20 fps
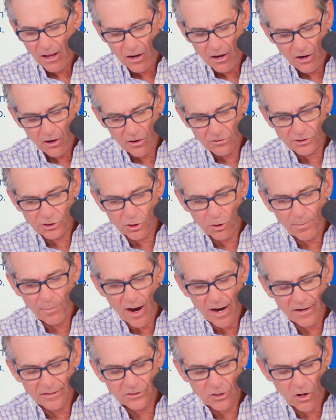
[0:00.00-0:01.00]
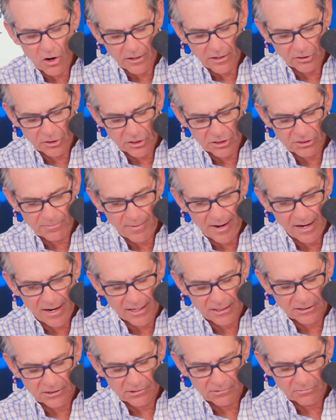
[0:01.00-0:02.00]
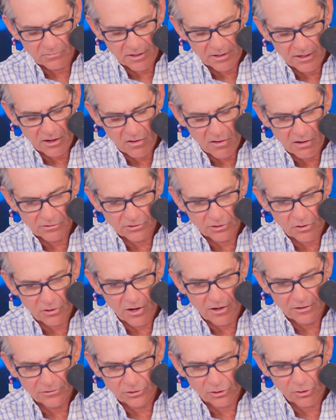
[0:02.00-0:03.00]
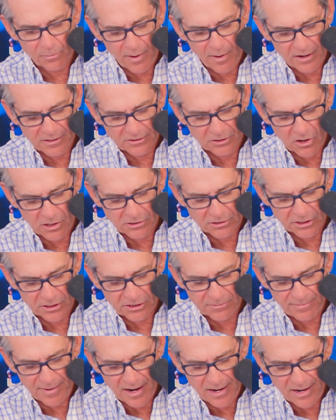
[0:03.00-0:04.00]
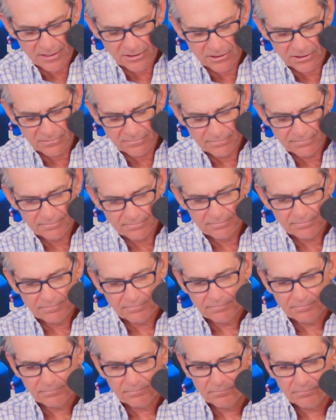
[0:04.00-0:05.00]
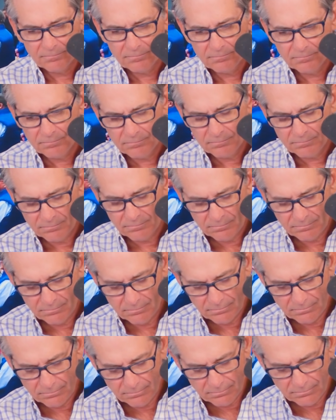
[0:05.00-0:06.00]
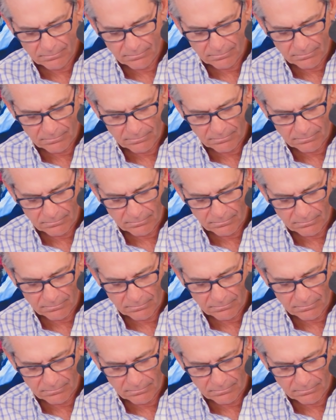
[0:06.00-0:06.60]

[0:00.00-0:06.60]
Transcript: Here's Joe Biden talking to Hispanics. Want to hear how Joe, Joe Biden talks to Hispanics? Over those eight years, there were